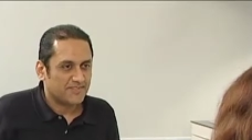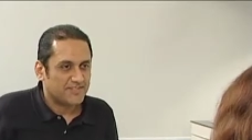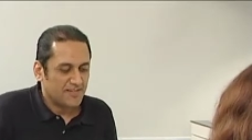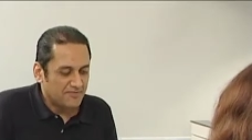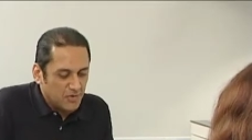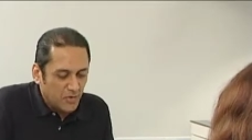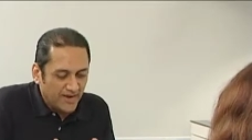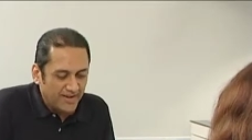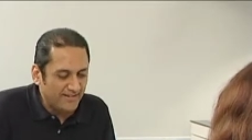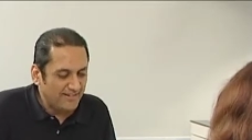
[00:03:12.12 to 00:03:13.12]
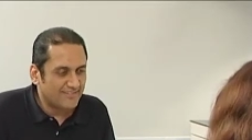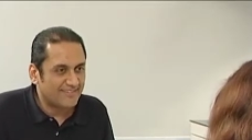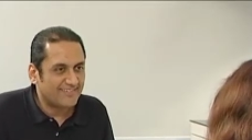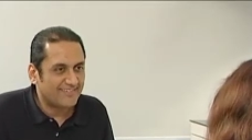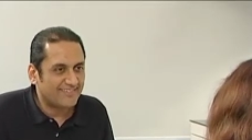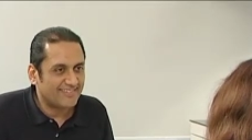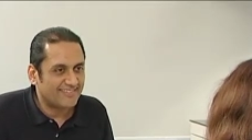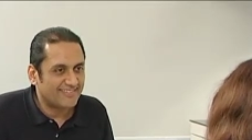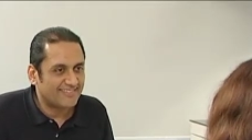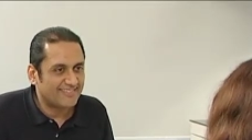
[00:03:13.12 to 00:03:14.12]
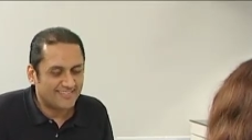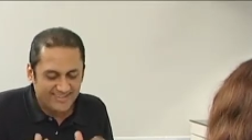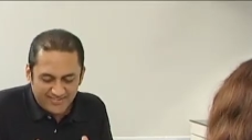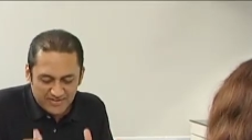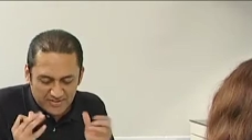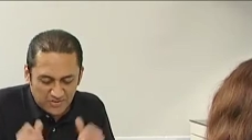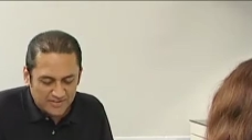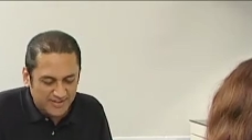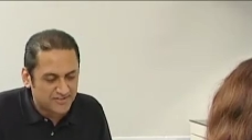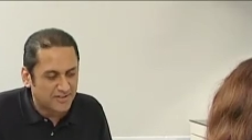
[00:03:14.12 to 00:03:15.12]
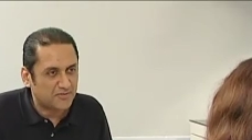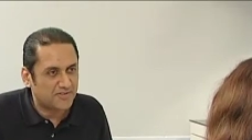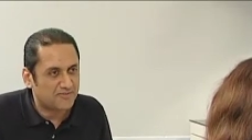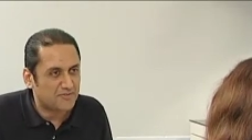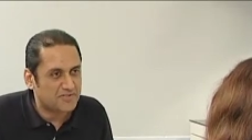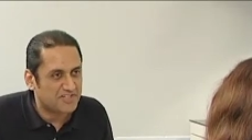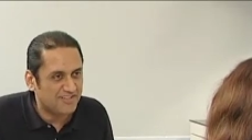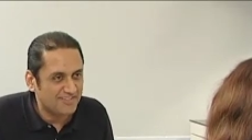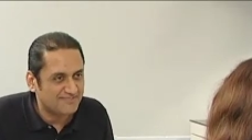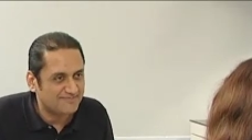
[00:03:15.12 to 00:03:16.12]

Shall we go ahead? Get this whole thing delivered for Michelle?